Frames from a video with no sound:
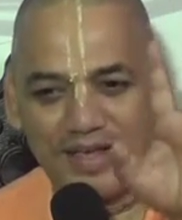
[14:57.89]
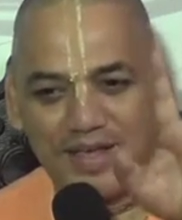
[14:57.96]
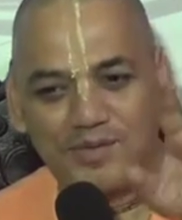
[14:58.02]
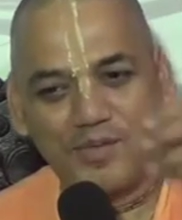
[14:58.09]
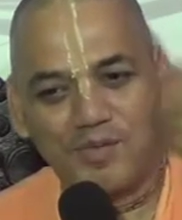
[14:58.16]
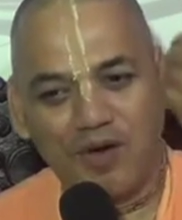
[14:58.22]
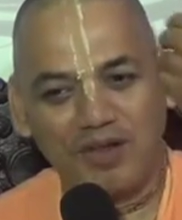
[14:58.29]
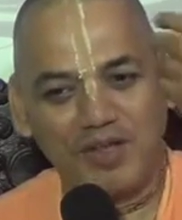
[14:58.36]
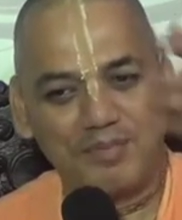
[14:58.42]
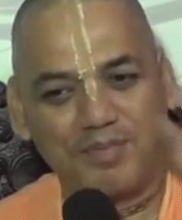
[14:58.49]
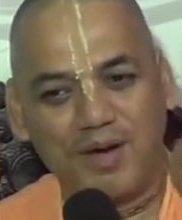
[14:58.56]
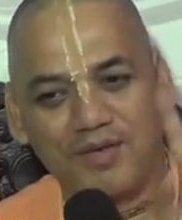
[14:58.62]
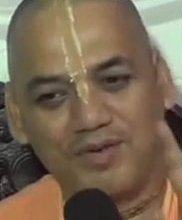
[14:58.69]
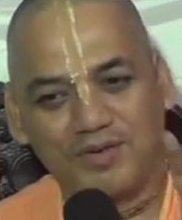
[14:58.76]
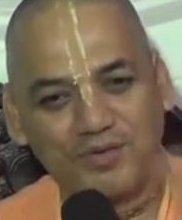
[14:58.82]
Give him all the
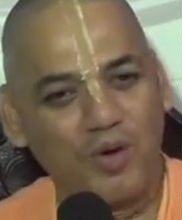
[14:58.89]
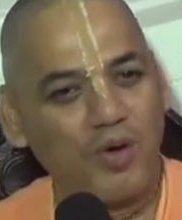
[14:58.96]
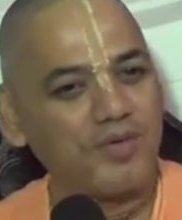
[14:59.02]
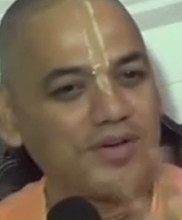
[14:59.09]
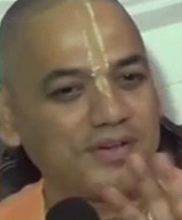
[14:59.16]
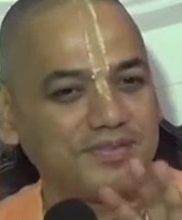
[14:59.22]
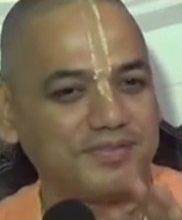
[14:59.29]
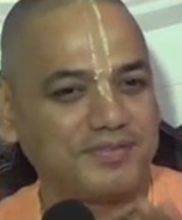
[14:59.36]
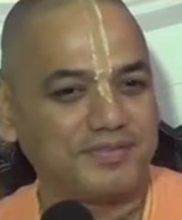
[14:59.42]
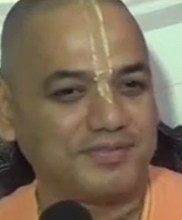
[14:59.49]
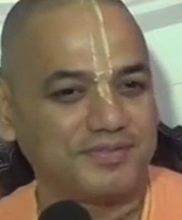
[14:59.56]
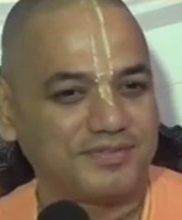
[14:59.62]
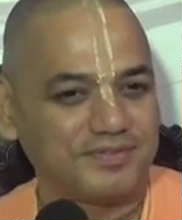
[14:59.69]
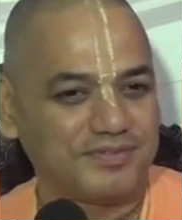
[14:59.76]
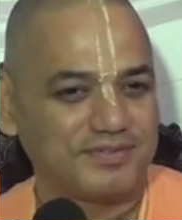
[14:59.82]
powers. Over.
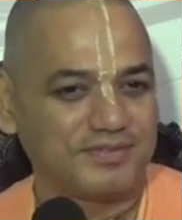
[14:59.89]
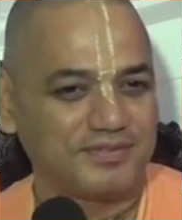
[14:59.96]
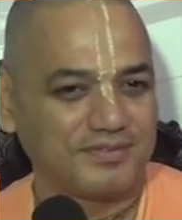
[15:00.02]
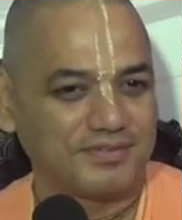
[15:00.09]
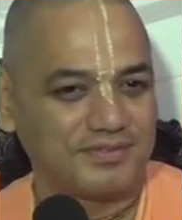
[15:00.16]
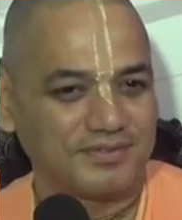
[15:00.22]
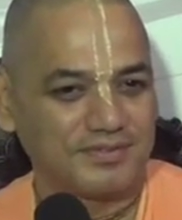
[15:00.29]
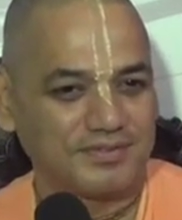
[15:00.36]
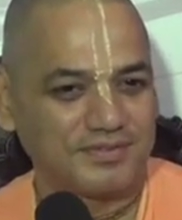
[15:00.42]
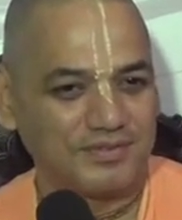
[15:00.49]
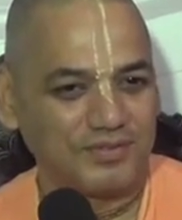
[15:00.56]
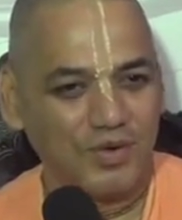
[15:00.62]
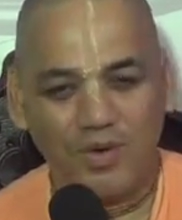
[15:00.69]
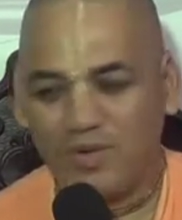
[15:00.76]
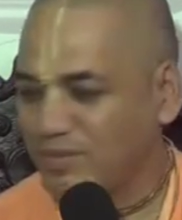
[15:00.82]

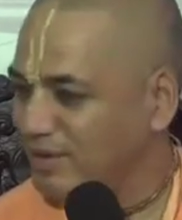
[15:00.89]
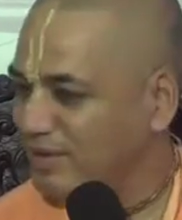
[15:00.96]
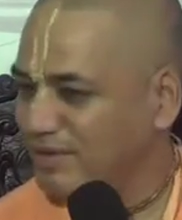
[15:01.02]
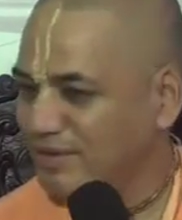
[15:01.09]
Over.